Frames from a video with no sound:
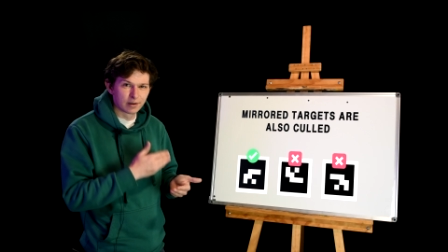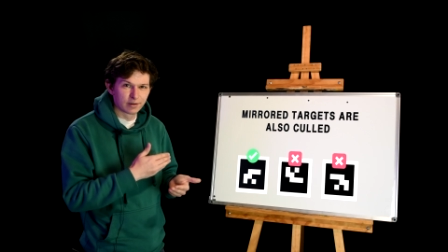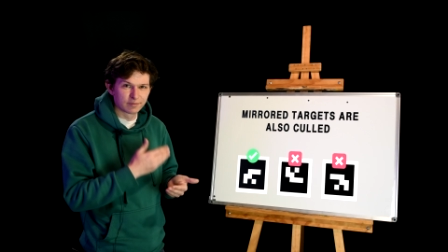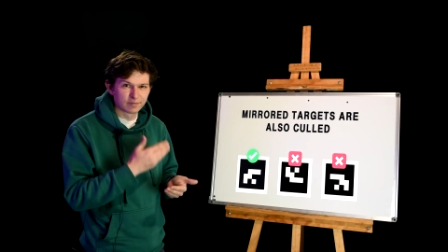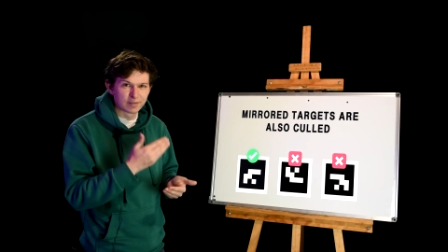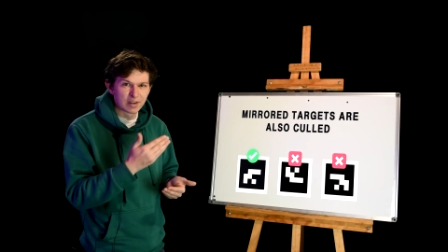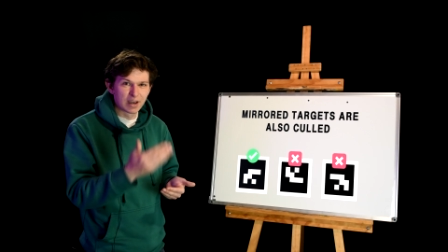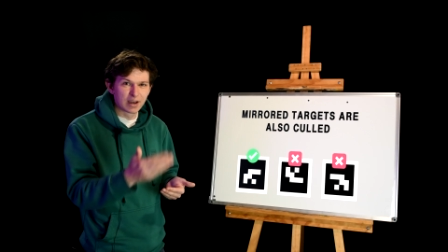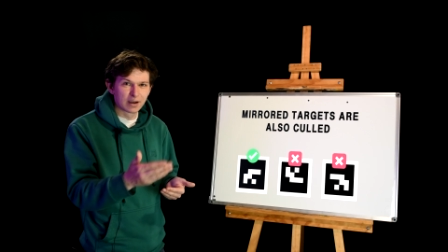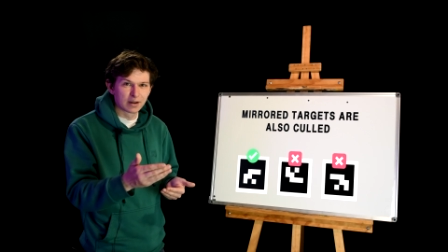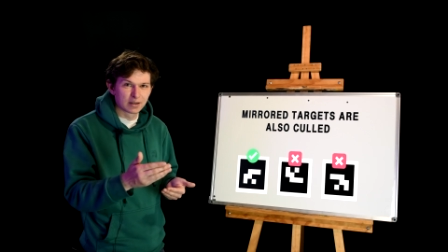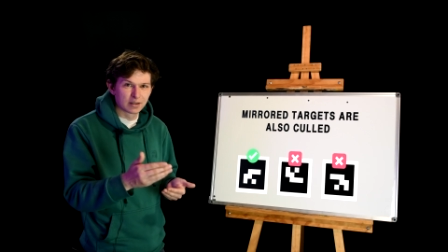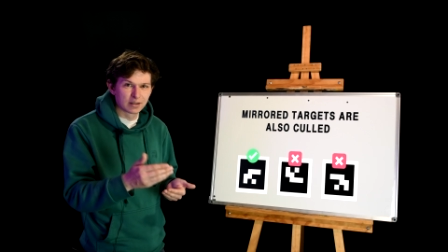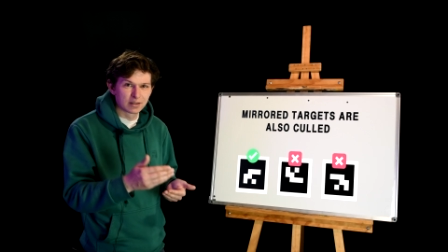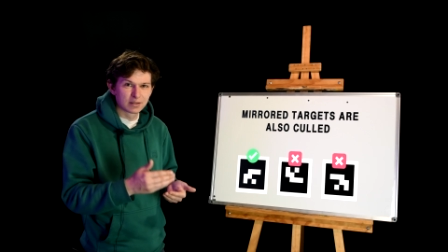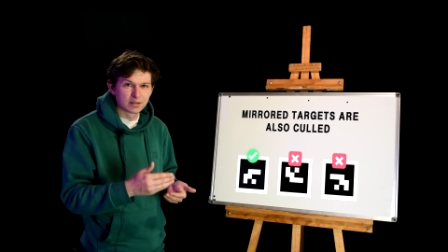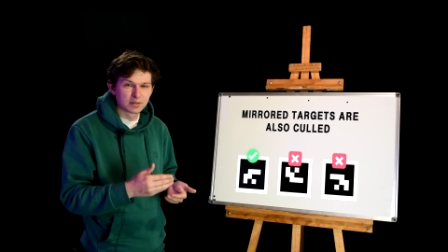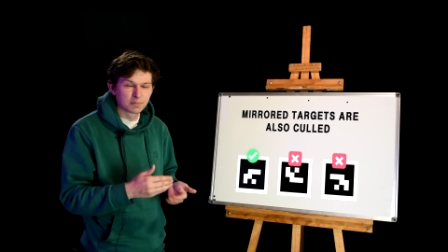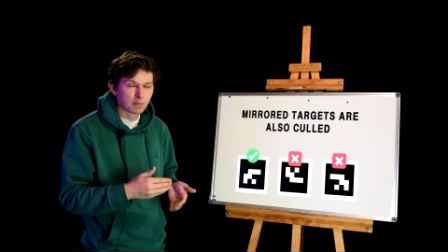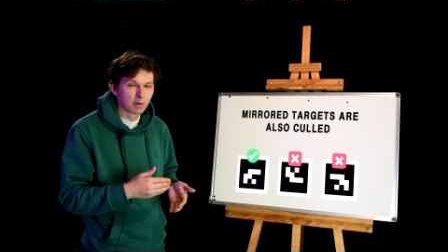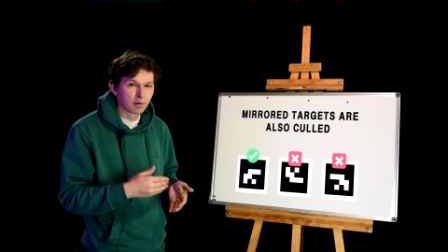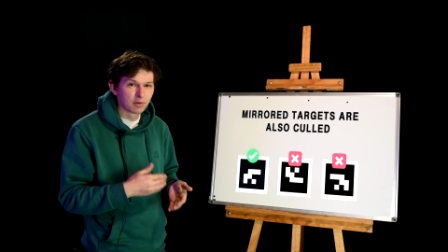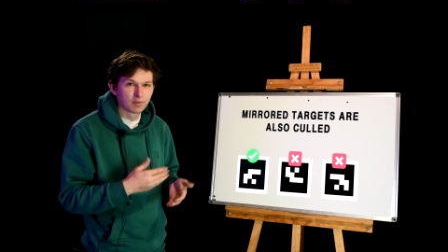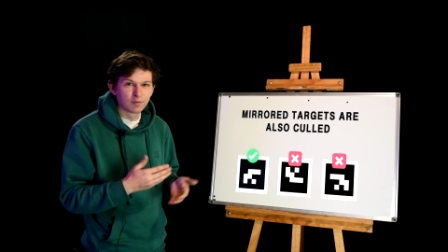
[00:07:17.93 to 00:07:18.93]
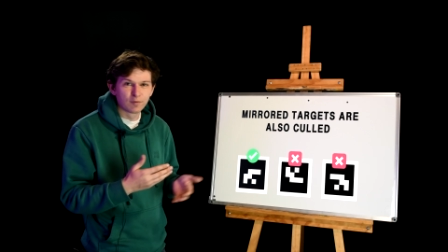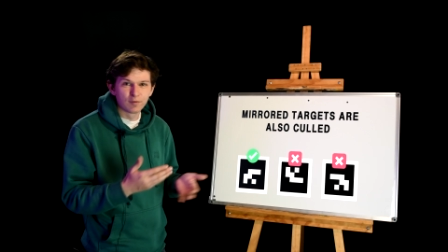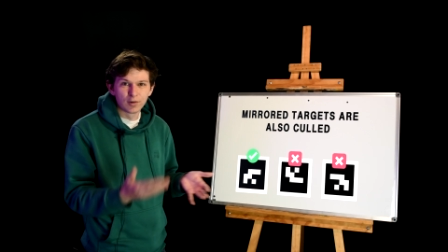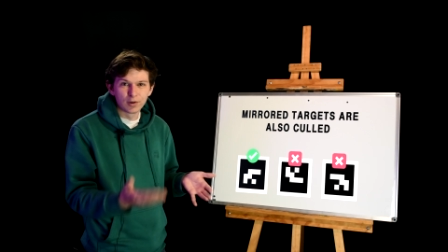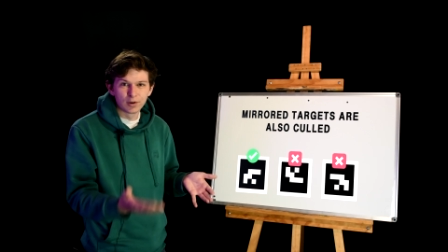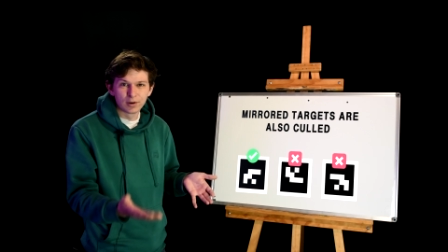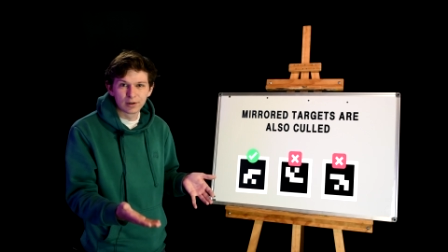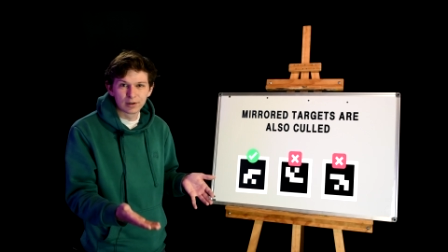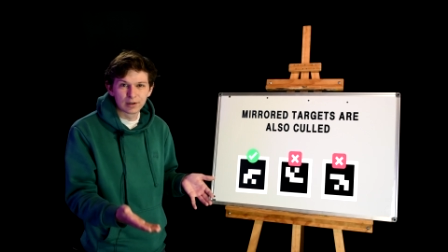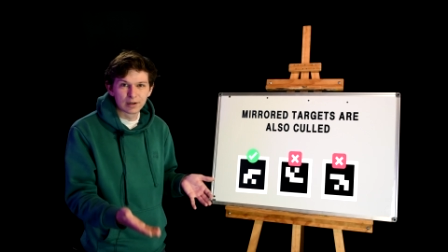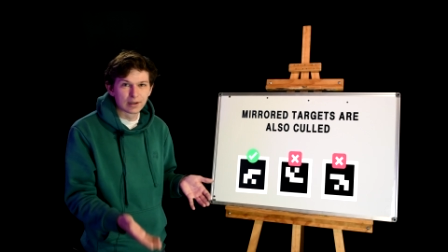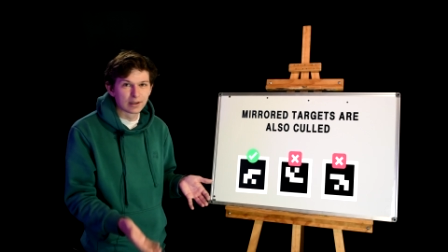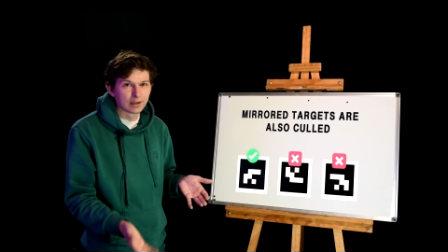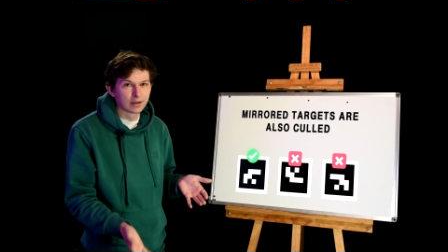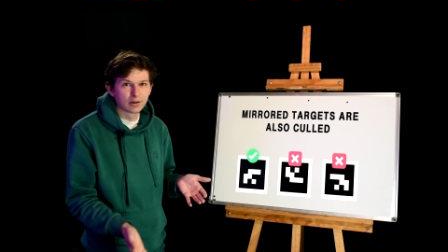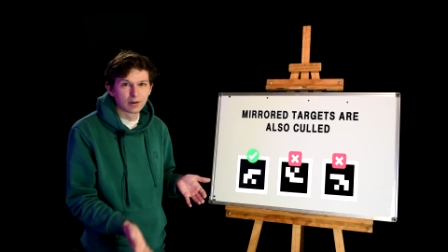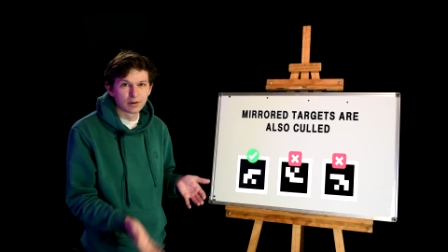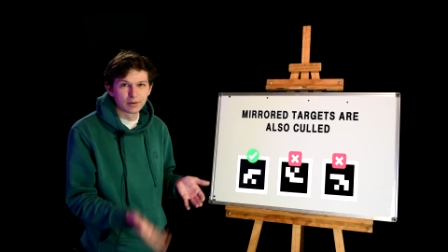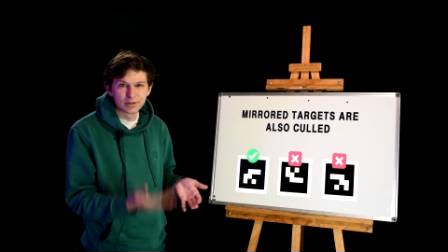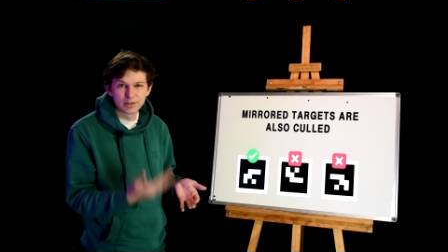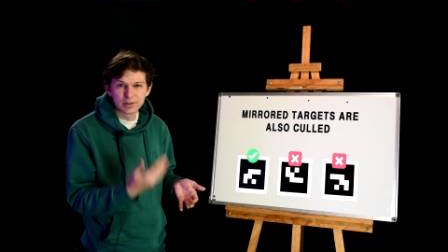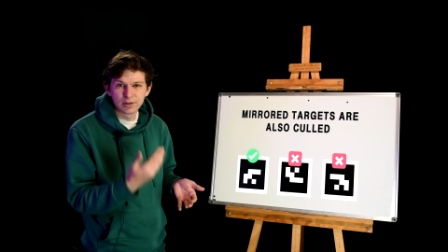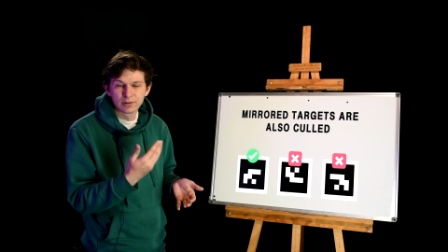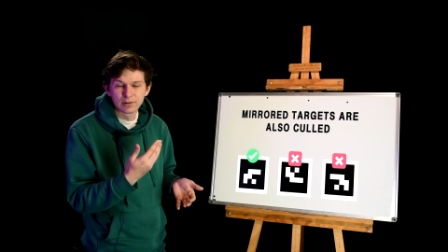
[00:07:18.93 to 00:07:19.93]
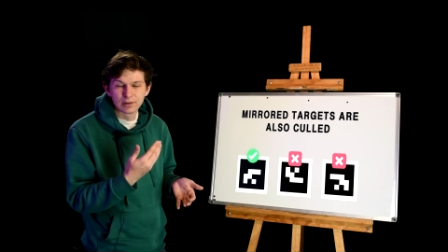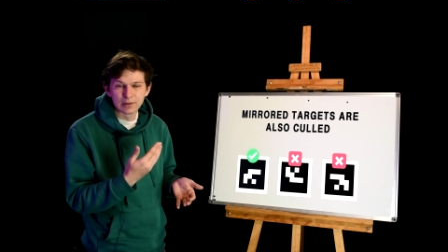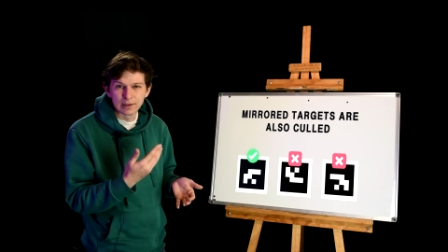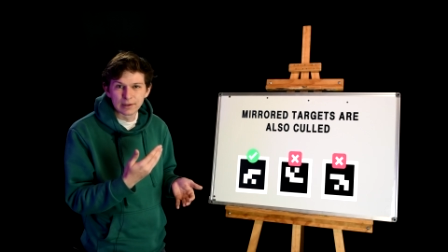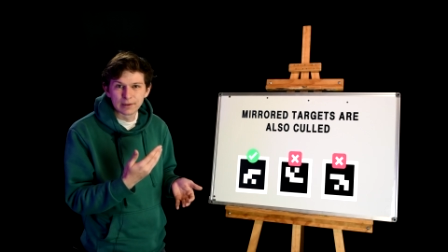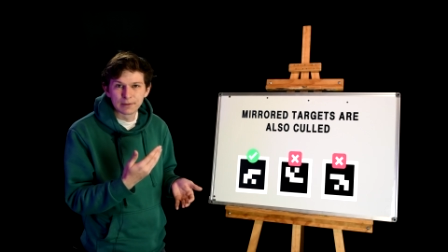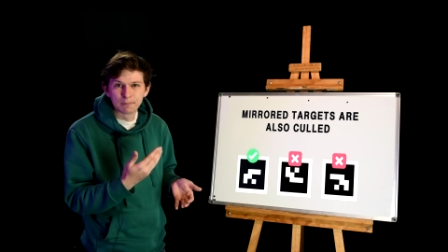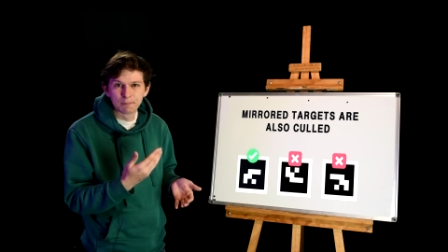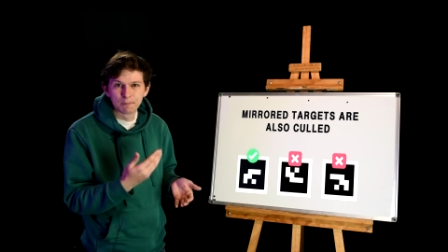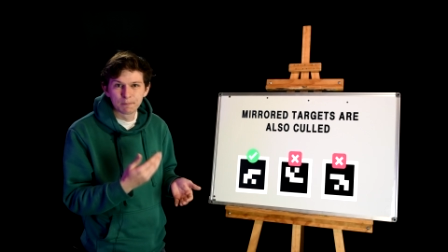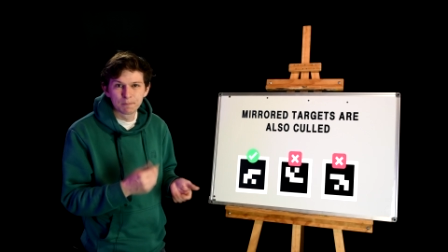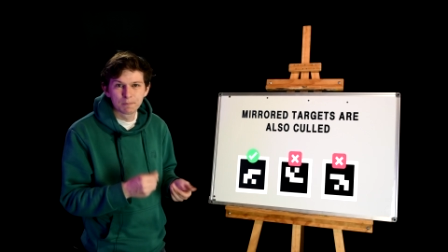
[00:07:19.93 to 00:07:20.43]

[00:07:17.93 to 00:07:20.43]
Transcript: of targets both vertically and horizontally.